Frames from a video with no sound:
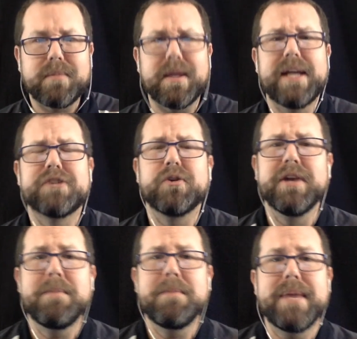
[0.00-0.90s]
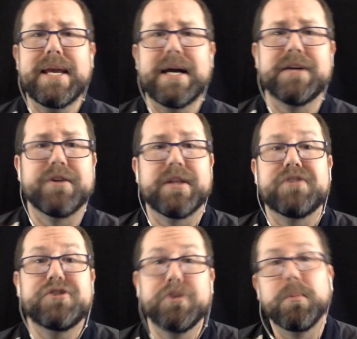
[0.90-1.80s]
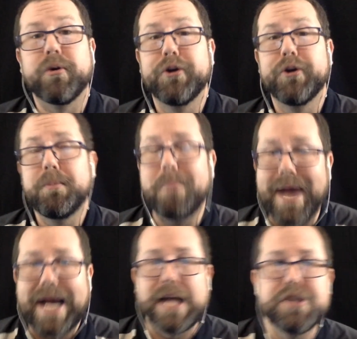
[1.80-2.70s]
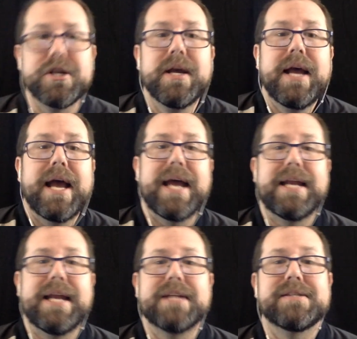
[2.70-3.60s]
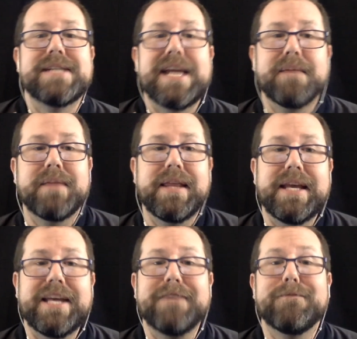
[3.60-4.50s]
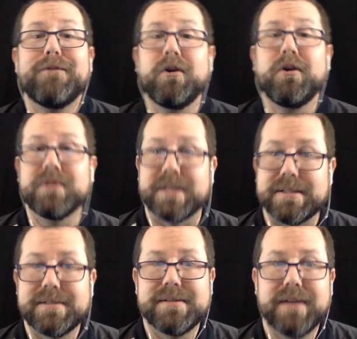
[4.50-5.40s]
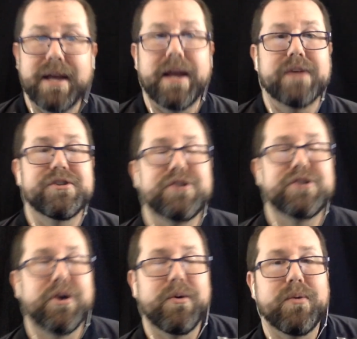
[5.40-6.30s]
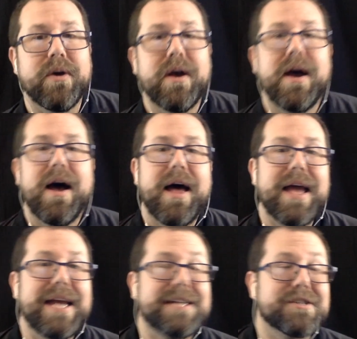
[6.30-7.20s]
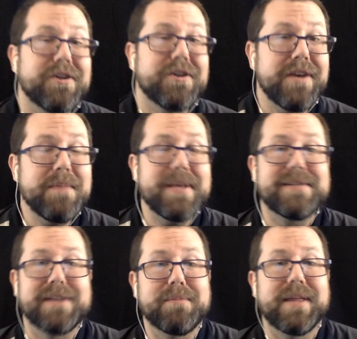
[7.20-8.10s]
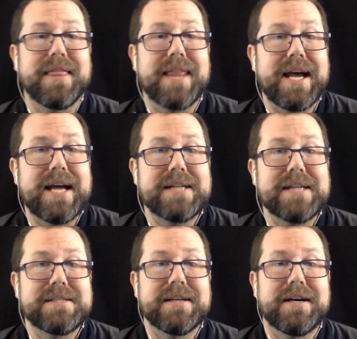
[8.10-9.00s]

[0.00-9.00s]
It's going to be under the Subaru badge, and it's named the eVoltus. So it's going to be something that